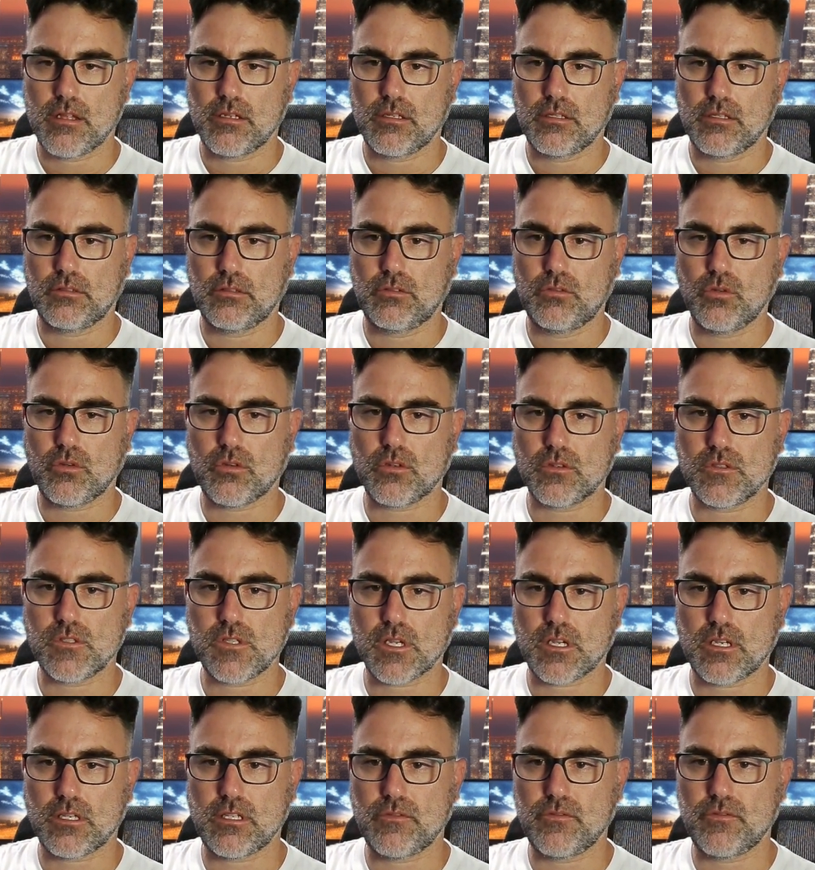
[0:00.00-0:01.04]
Two
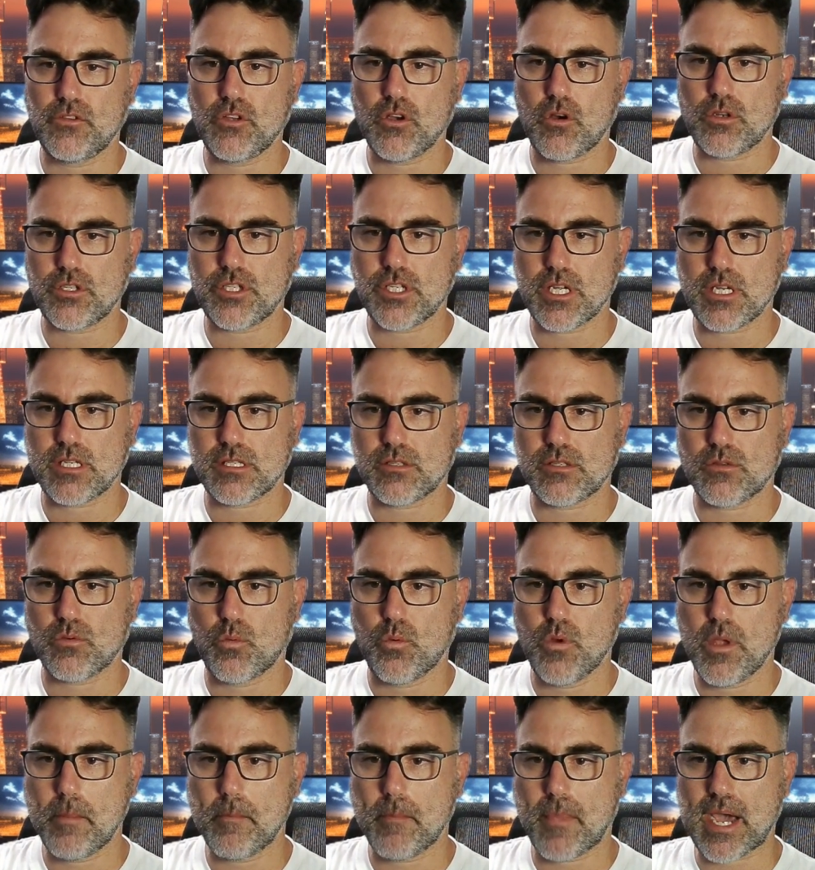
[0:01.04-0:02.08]
consecutive dojis, we
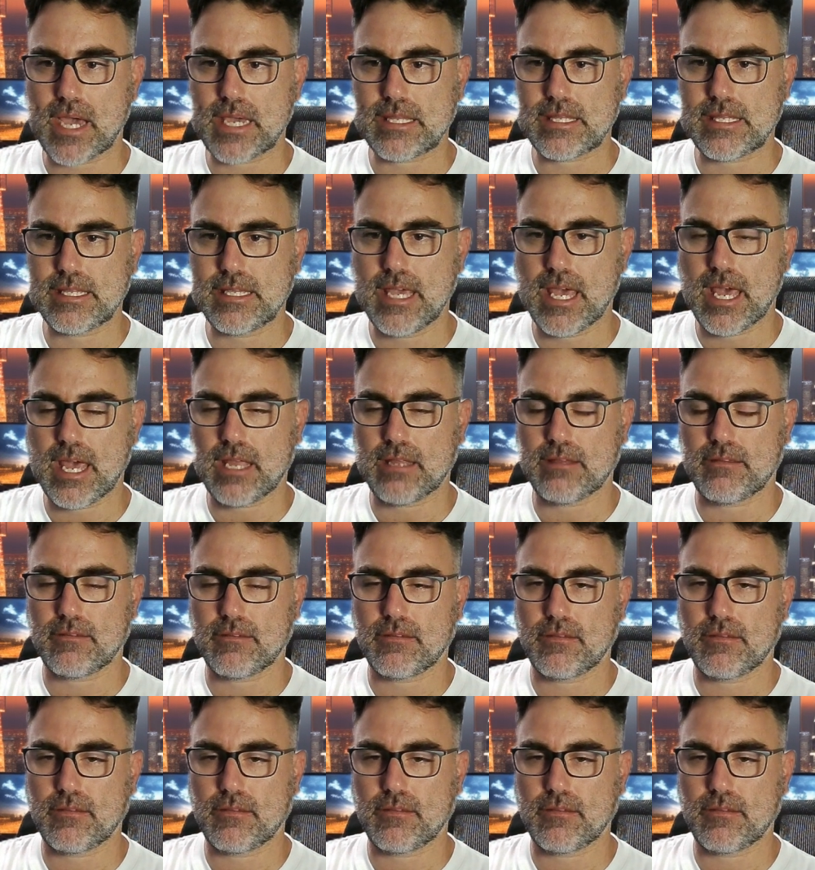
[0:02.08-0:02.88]
might get